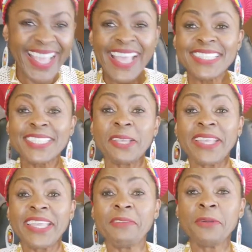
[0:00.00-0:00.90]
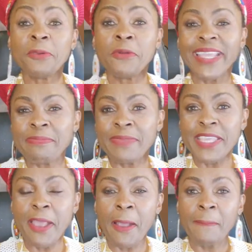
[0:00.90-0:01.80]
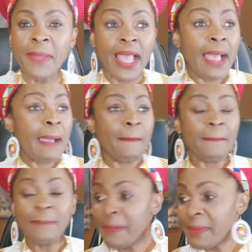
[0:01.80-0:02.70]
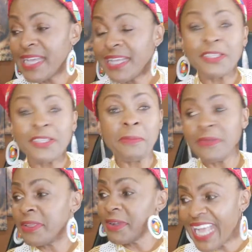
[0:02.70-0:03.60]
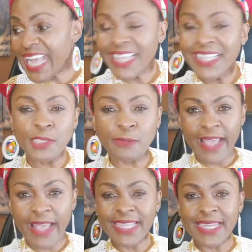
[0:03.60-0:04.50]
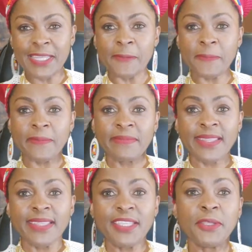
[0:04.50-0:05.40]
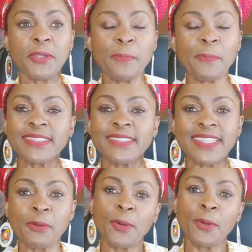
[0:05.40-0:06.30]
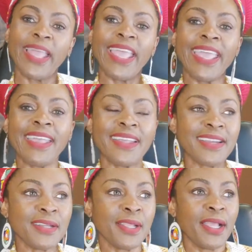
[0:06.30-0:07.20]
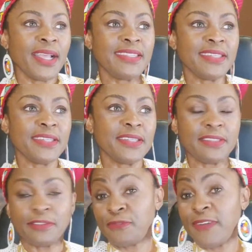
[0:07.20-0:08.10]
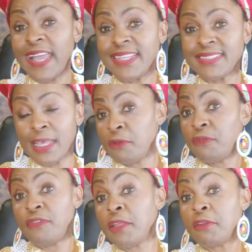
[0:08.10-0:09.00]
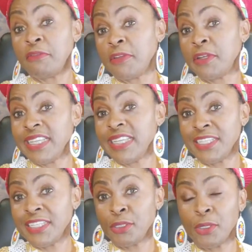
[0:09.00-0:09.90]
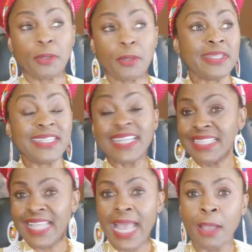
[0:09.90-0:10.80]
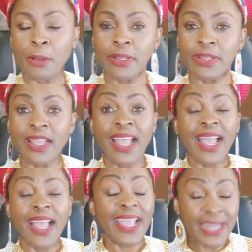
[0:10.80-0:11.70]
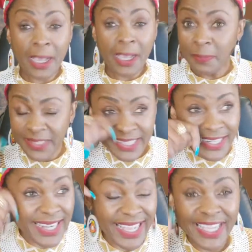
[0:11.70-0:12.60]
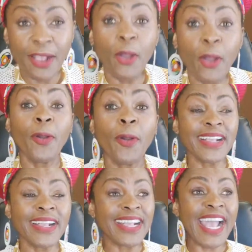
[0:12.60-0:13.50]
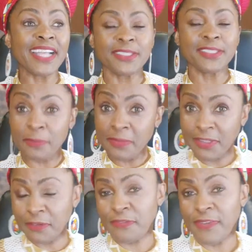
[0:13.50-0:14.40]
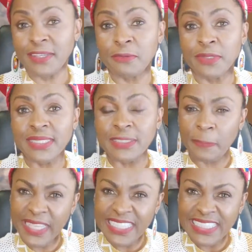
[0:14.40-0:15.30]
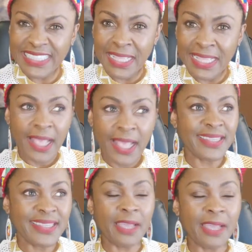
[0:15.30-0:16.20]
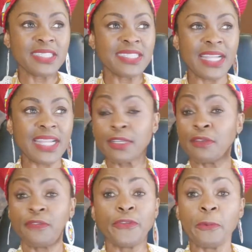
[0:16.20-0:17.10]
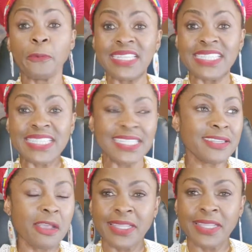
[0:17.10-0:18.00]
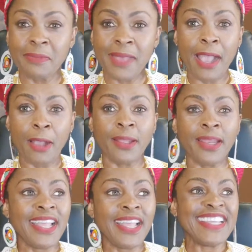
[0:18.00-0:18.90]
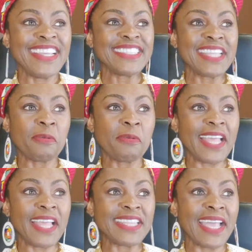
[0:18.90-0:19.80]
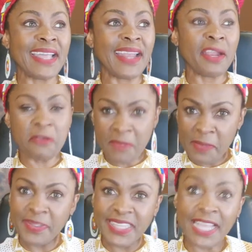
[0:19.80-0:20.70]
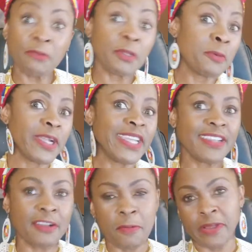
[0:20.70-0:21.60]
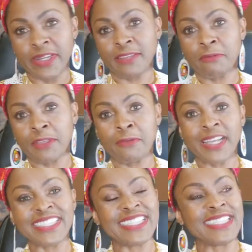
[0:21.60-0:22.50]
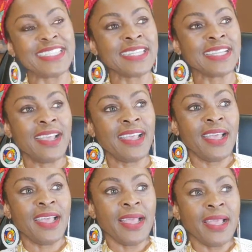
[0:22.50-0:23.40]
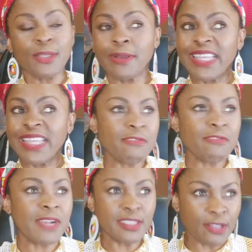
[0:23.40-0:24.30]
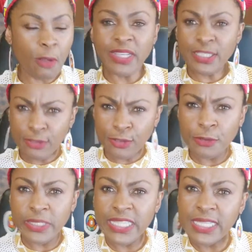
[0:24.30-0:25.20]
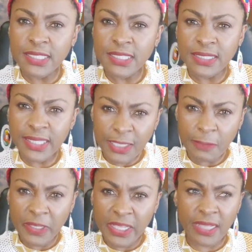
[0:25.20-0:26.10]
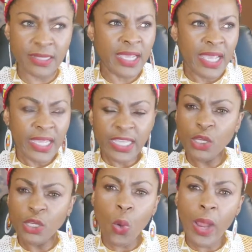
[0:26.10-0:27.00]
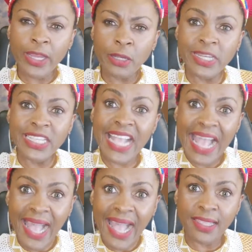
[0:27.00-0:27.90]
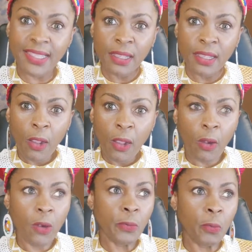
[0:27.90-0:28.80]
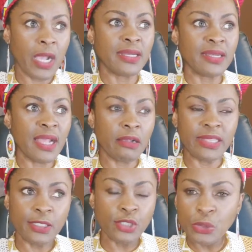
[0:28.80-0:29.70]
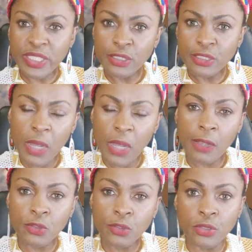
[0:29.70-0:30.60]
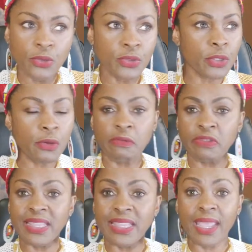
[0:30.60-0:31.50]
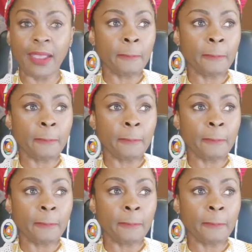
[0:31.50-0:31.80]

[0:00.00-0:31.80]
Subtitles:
So he will wake me up. Mama, your guy is fighting, because they will air the fight at a very, very, late hour. And I'll be there like, oh gosh, the fight was Spinks. That was like a few minutes, he knocked him out and stuff like that. I remember that we were in Gabon and we watched it. So he was always tuning in, keeping an inquiring eye on what are they doing to our children over there.